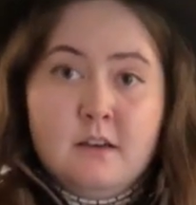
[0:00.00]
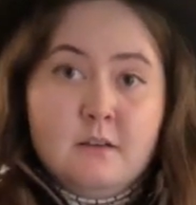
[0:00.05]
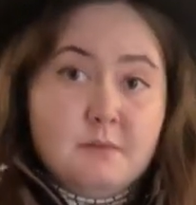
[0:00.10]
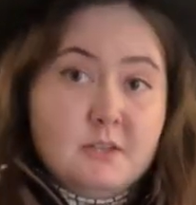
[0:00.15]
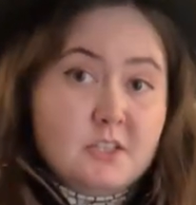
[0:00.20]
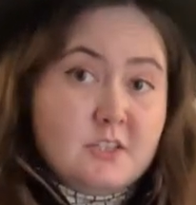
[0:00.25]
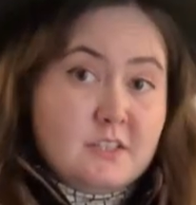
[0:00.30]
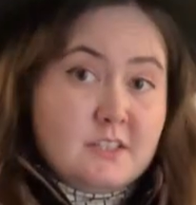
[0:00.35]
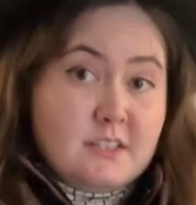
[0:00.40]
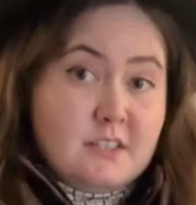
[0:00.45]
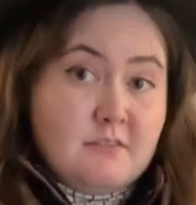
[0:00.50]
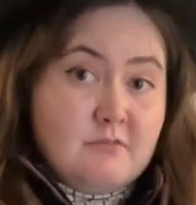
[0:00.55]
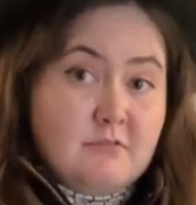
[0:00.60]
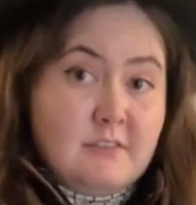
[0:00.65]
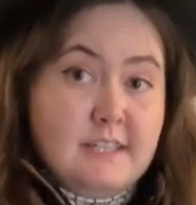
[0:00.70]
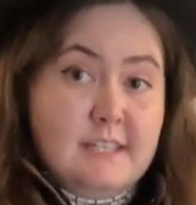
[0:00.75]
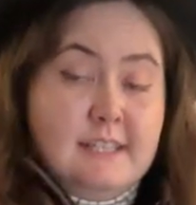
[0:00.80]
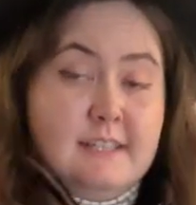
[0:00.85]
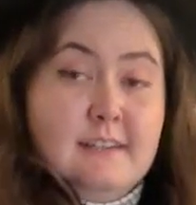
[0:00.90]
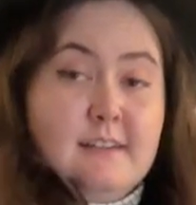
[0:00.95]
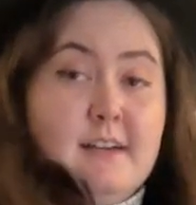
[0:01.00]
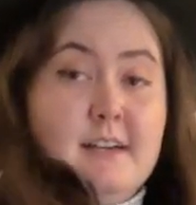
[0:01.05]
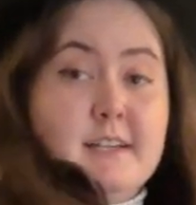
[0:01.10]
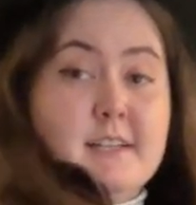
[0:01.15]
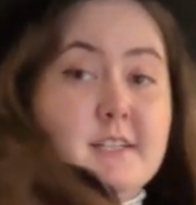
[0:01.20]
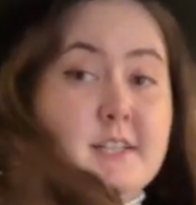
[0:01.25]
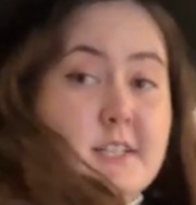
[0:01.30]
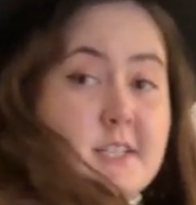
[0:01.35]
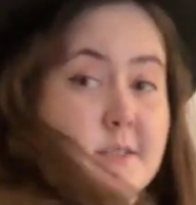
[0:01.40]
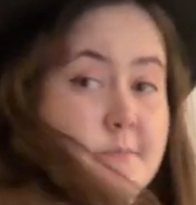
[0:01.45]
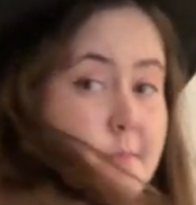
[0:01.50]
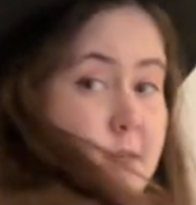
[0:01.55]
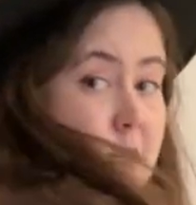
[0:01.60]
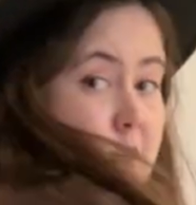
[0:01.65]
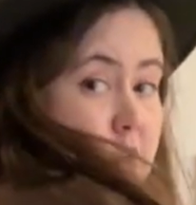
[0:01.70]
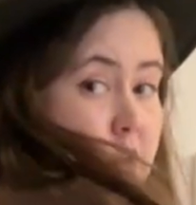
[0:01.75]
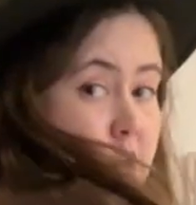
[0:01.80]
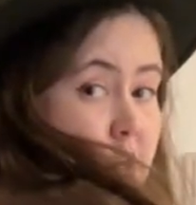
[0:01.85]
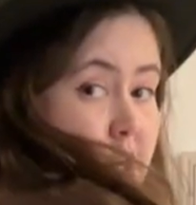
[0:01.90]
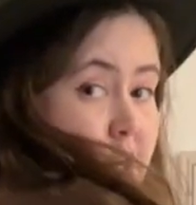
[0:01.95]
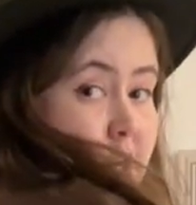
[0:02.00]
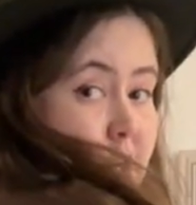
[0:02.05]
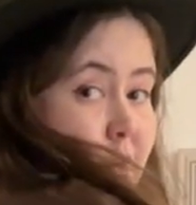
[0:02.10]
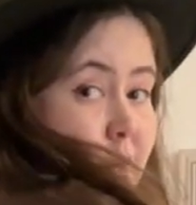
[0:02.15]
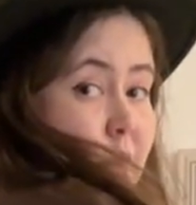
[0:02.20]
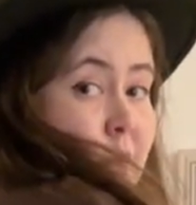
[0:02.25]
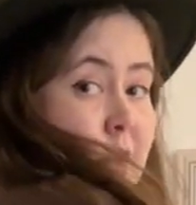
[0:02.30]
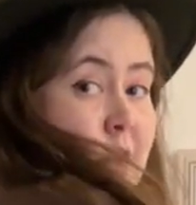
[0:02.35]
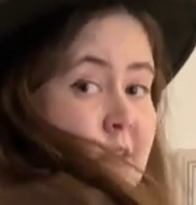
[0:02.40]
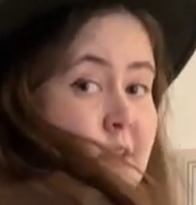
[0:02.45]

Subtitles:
It's just a really nice smart coat,